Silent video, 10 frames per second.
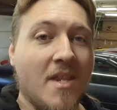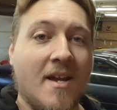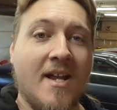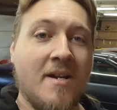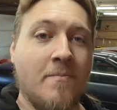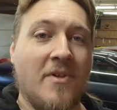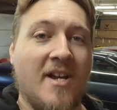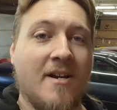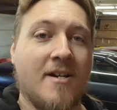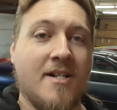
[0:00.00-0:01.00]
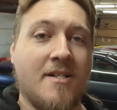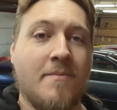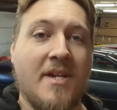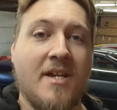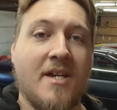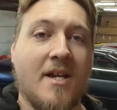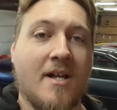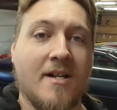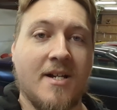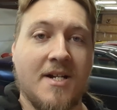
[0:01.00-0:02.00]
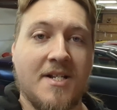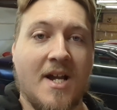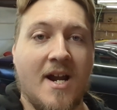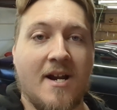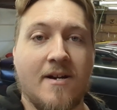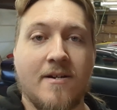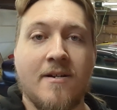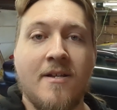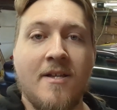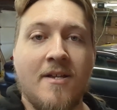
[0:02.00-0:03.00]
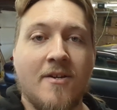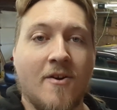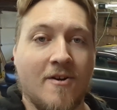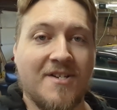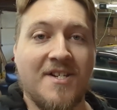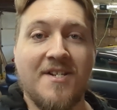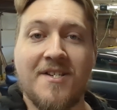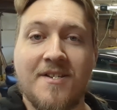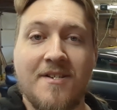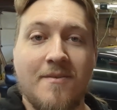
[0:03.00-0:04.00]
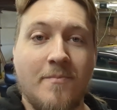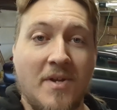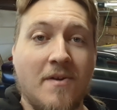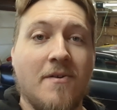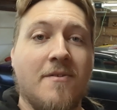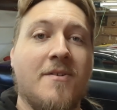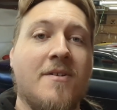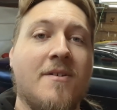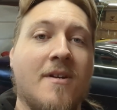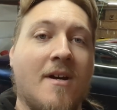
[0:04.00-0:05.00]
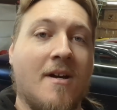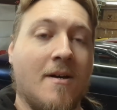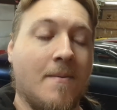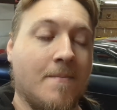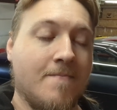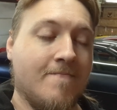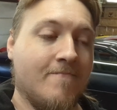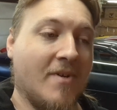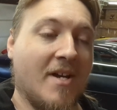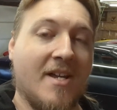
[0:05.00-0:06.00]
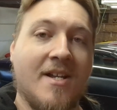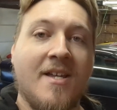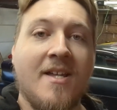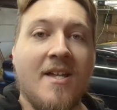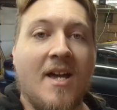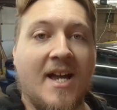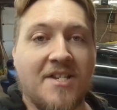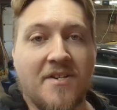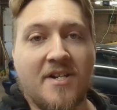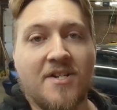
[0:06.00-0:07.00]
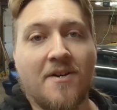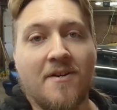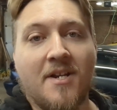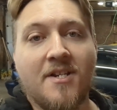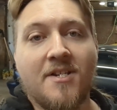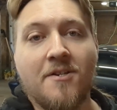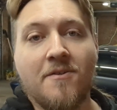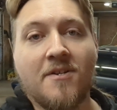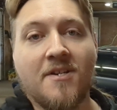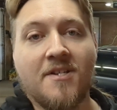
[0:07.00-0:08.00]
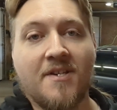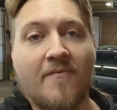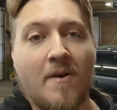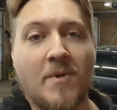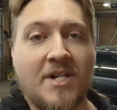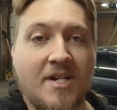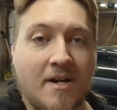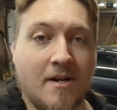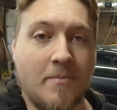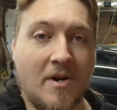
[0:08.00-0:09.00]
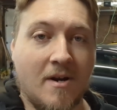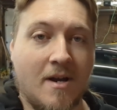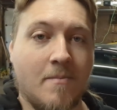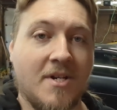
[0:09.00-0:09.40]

I didn't plan on it to be an entire car season build, but that's what it turned into. Because if I'm going to tear it apart, I'm